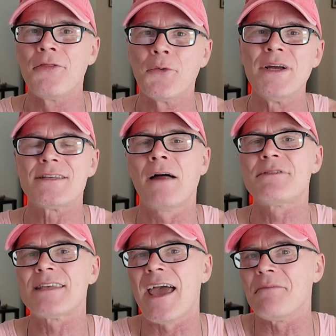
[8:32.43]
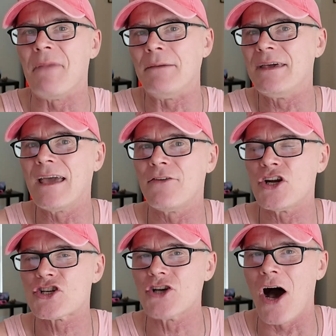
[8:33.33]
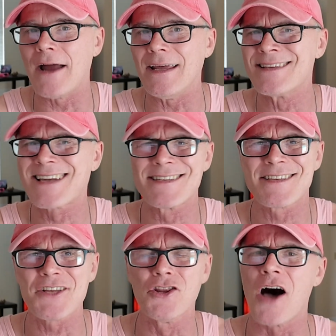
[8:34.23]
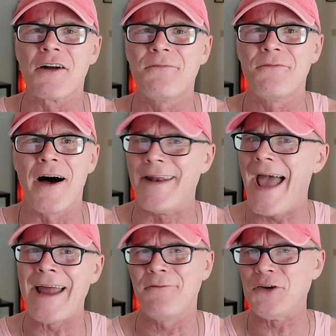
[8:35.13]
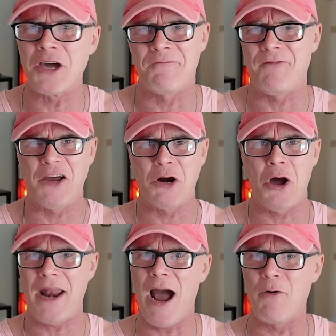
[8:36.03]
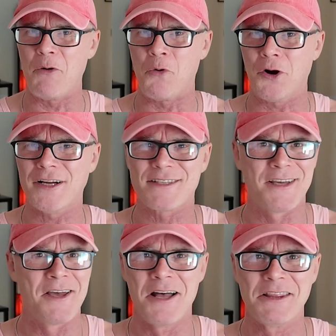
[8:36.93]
The reason I'm saying maybe give it a shot is because it's a lot of fun. And if you could figure out how it works,